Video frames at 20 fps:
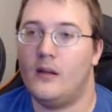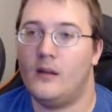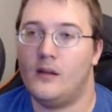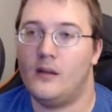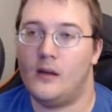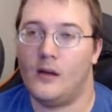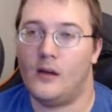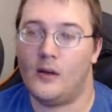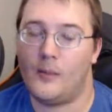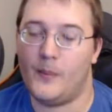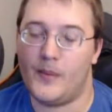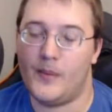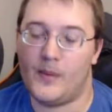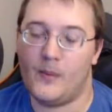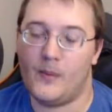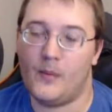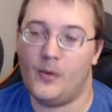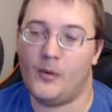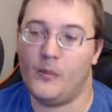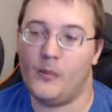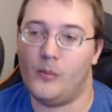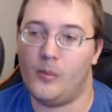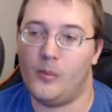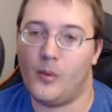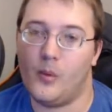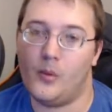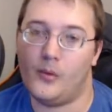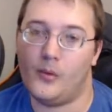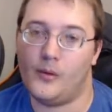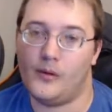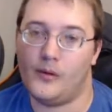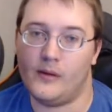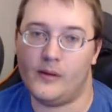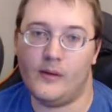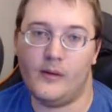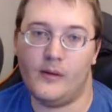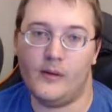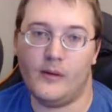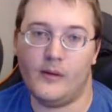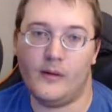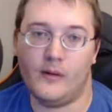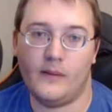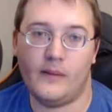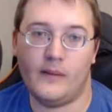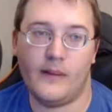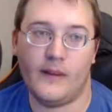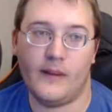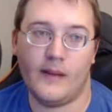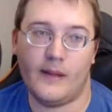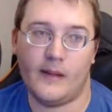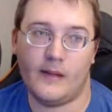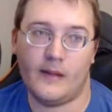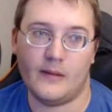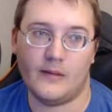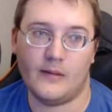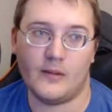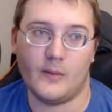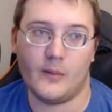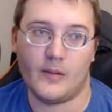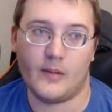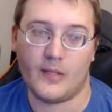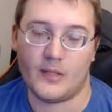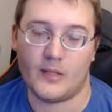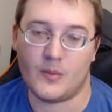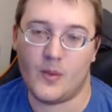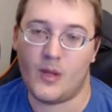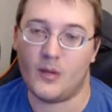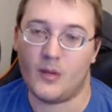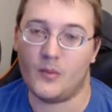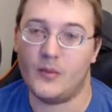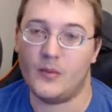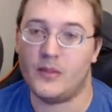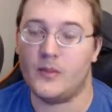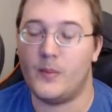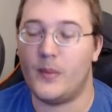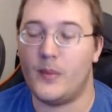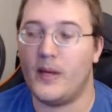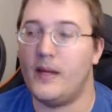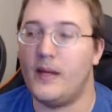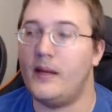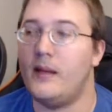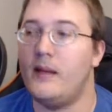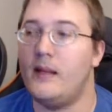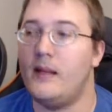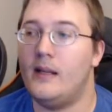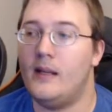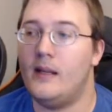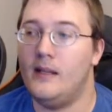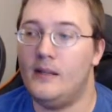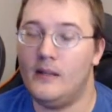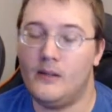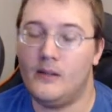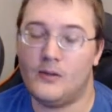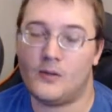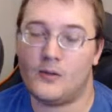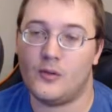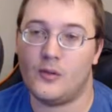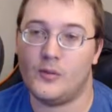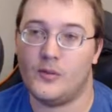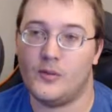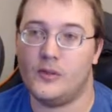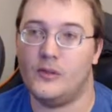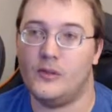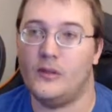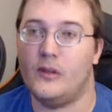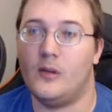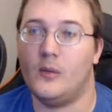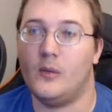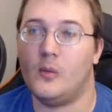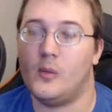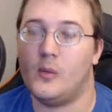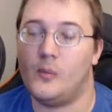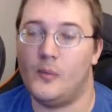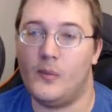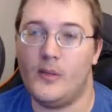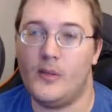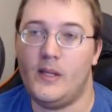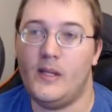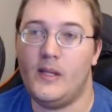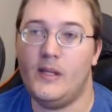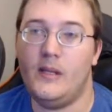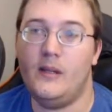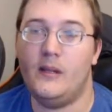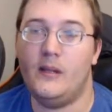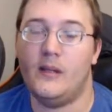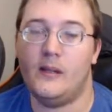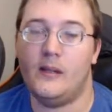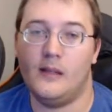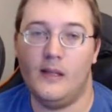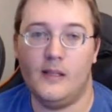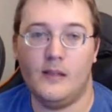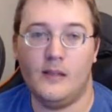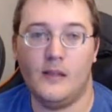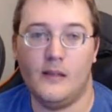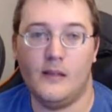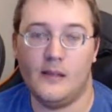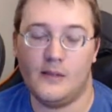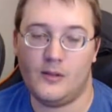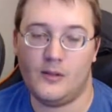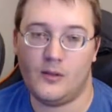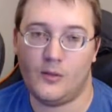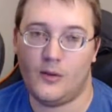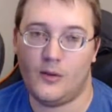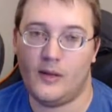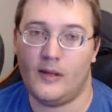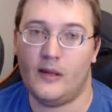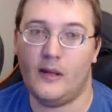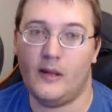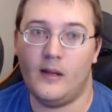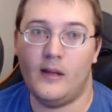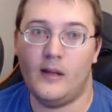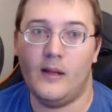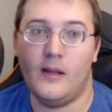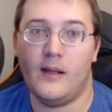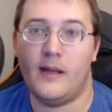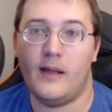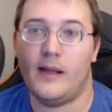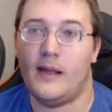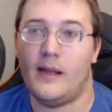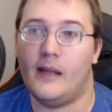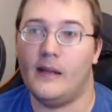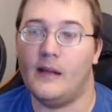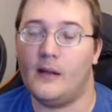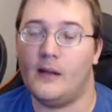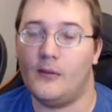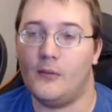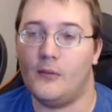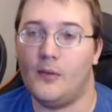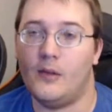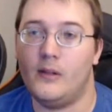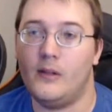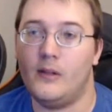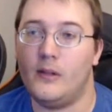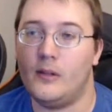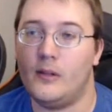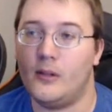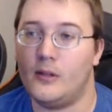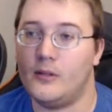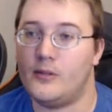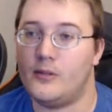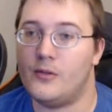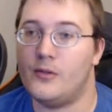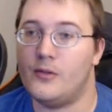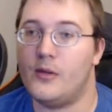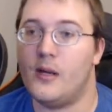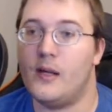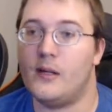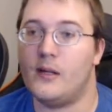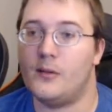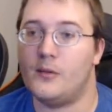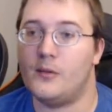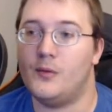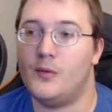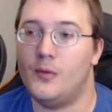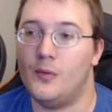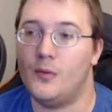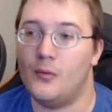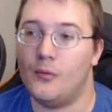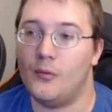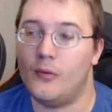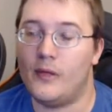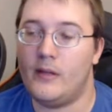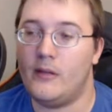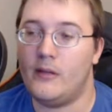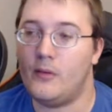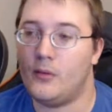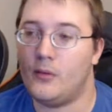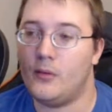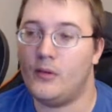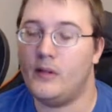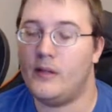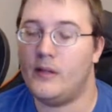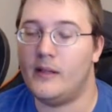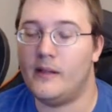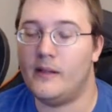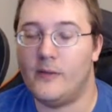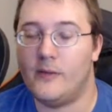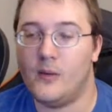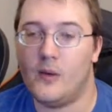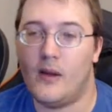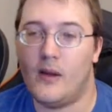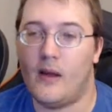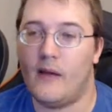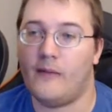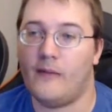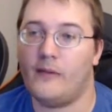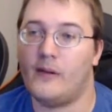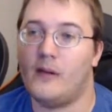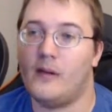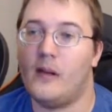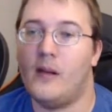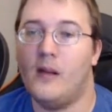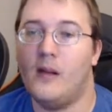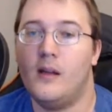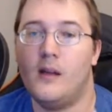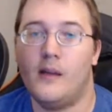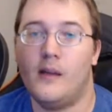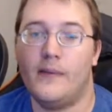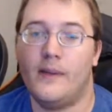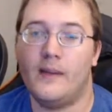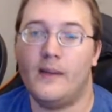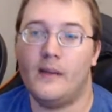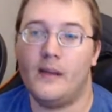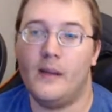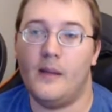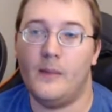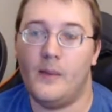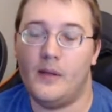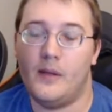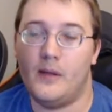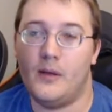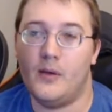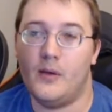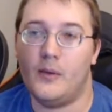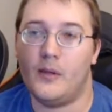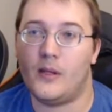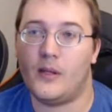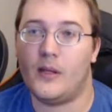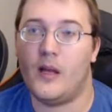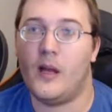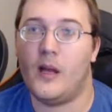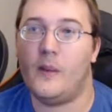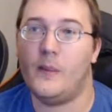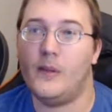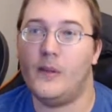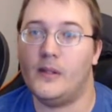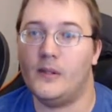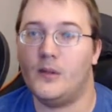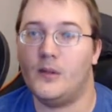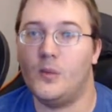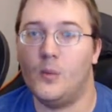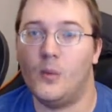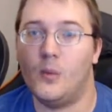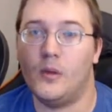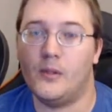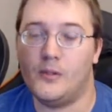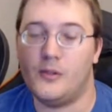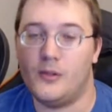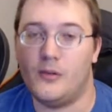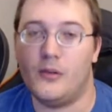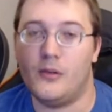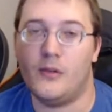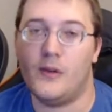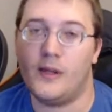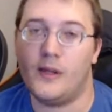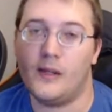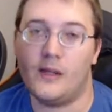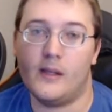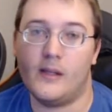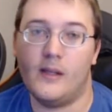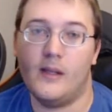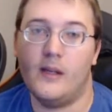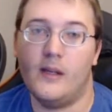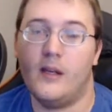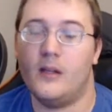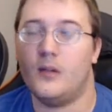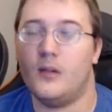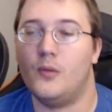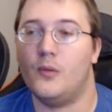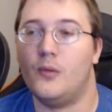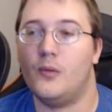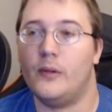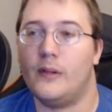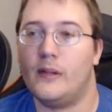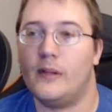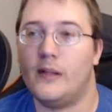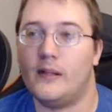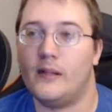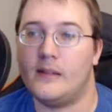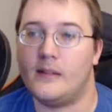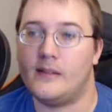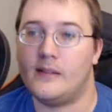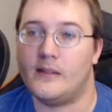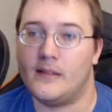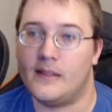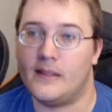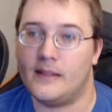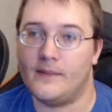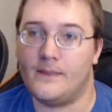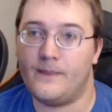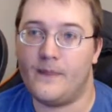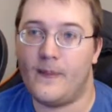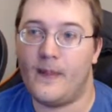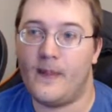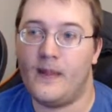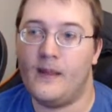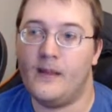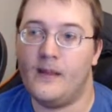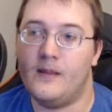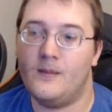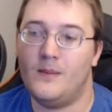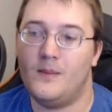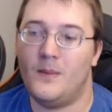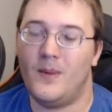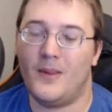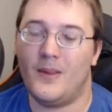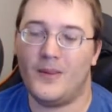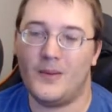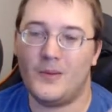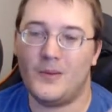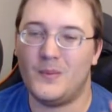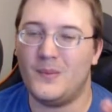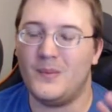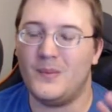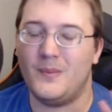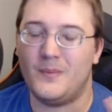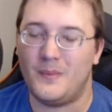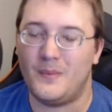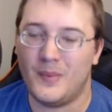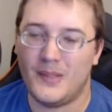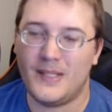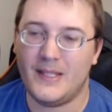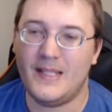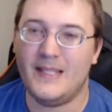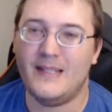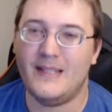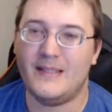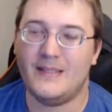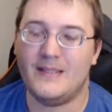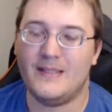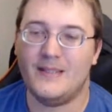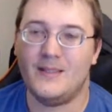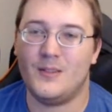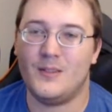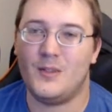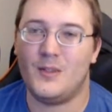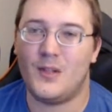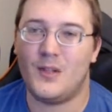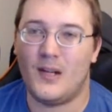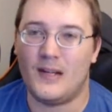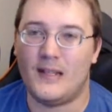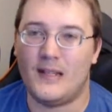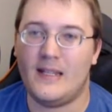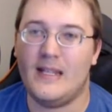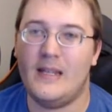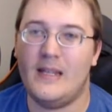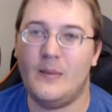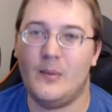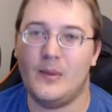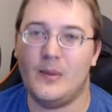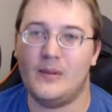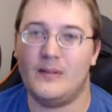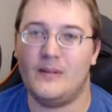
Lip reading: are a bit more important than some of these smaller ones. But in the description, there will be a link to this thread, and I really encourage you guys to read through it if you haven't, and then let me know in the comments what you think. I'd really like to see it. Although, please, trying to keep it,